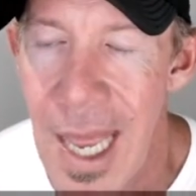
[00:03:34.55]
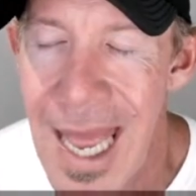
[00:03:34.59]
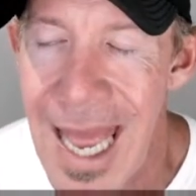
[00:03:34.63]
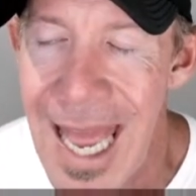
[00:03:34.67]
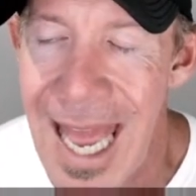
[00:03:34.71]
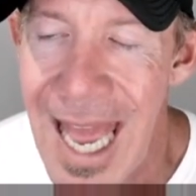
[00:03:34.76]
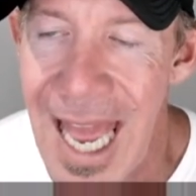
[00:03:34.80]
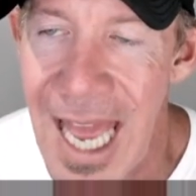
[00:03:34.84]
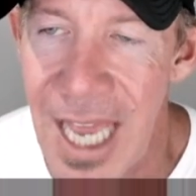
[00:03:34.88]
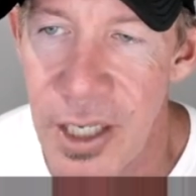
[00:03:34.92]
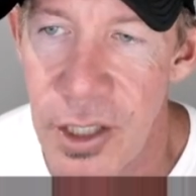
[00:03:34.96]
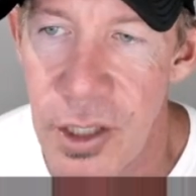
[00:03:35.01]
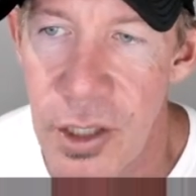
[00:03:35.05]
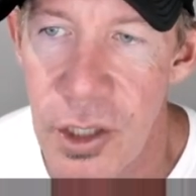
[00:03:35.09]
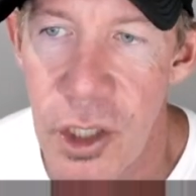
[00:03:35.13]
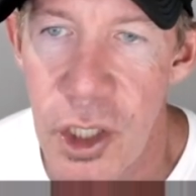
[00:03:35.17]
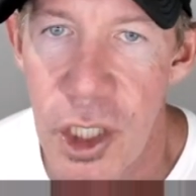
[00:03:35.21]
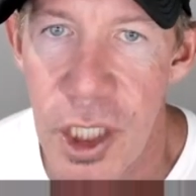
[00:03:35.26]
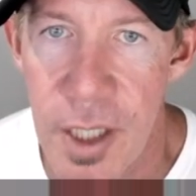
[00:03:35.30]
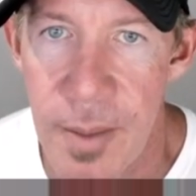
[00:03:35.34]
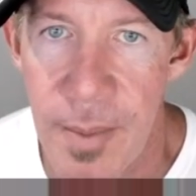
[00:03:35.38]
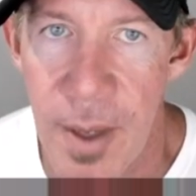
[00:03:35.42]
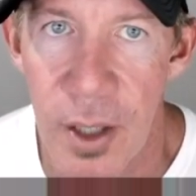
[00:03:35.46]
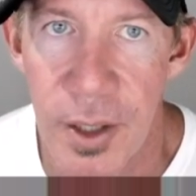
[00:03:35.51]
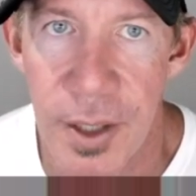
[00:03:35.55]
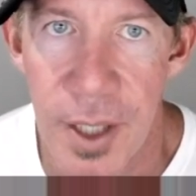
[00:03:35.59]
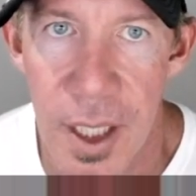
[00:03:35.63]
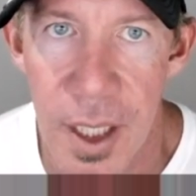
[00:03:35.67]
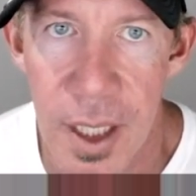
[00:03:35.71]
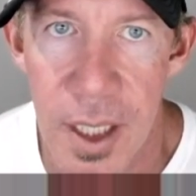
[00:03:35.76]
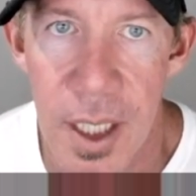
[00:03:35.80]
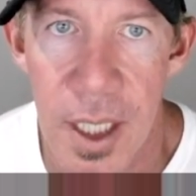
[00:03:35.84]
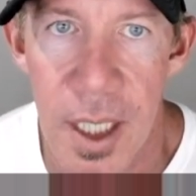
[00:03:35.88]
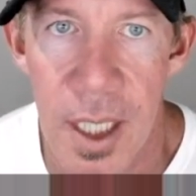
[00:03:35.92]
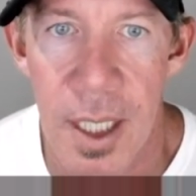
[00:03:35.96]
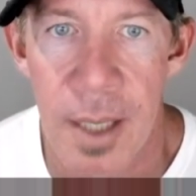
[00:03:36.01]
at
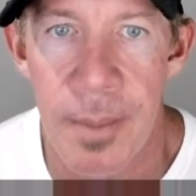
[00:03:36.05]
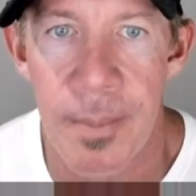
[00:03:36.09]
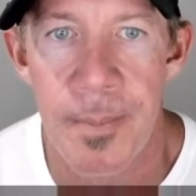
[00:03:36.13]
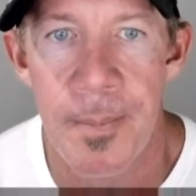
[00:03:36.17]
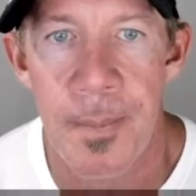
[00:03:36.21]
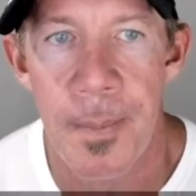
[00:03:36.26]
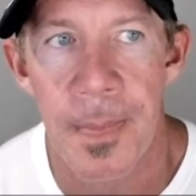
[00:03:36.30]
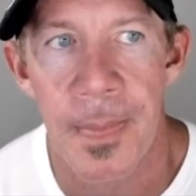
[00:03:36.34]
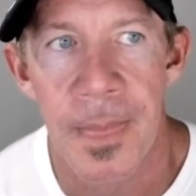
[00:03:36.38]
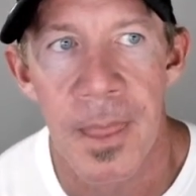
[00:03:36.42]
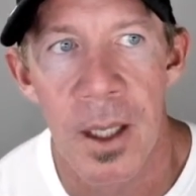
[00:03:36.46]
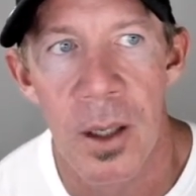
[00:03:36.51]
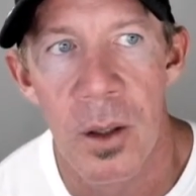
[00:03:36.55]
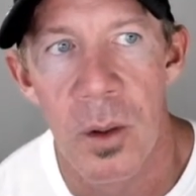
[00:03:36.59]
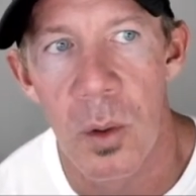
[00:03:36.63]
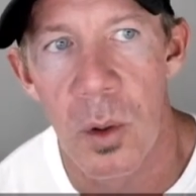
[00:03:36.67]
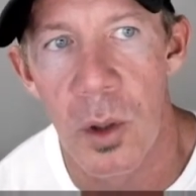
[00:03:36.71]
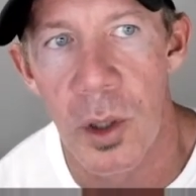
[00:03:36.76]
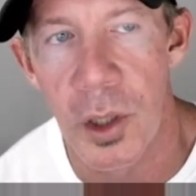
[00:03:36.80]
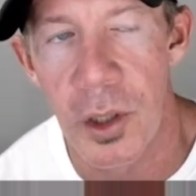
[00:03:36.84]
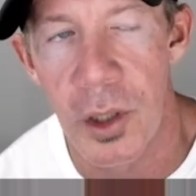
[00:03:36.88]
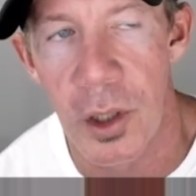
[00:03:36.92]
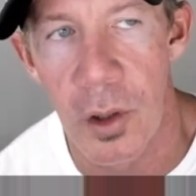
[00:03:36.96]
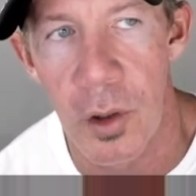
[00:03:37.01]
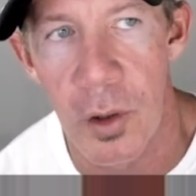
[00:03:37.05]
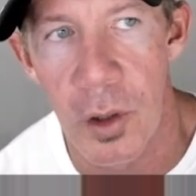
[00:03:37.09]
gmail.com or you can go to